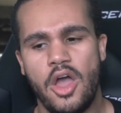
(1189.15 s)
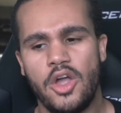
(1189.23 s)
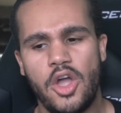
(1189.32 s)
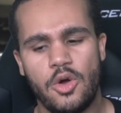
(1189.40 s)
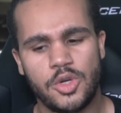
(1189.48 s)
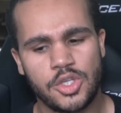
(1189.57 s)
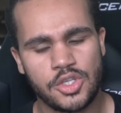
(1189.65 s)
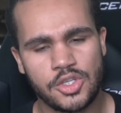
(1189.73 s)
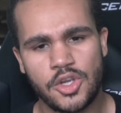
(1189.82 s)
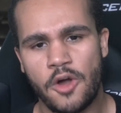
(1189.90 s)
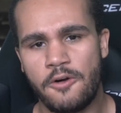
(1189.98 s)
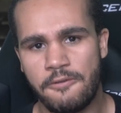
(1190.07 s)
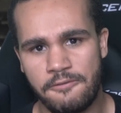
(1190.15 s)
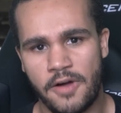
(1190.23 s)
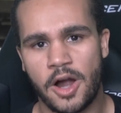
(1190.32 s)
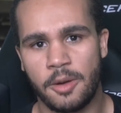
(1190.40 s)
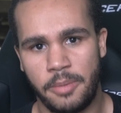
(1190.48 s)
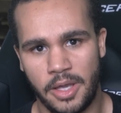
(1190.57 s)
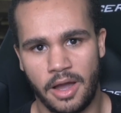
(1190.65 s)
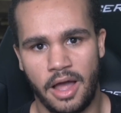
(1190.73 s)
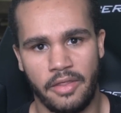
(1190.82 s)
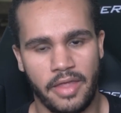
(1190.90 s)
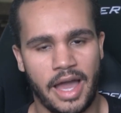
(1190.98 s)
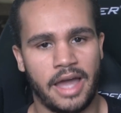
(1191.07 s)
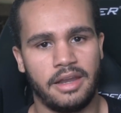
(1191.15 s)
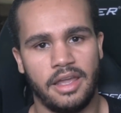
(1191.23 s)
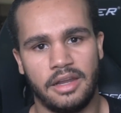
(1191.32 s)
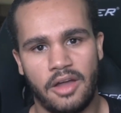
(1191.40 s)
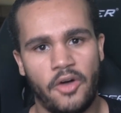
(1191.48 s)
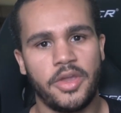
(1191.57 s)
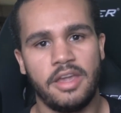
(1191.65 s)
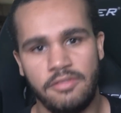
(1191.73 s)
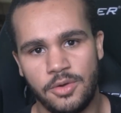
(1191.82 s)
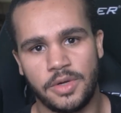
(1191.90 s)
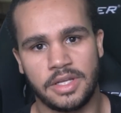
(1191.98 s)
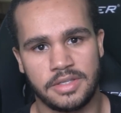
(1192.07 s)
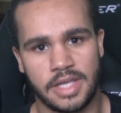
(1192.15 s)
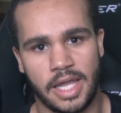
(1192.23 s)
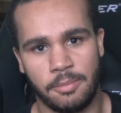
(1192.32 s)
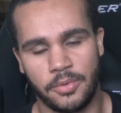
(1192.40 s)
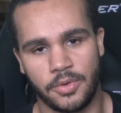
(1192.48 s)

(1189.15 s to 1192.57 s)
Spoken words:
go so far beyond that, and I'll give you an example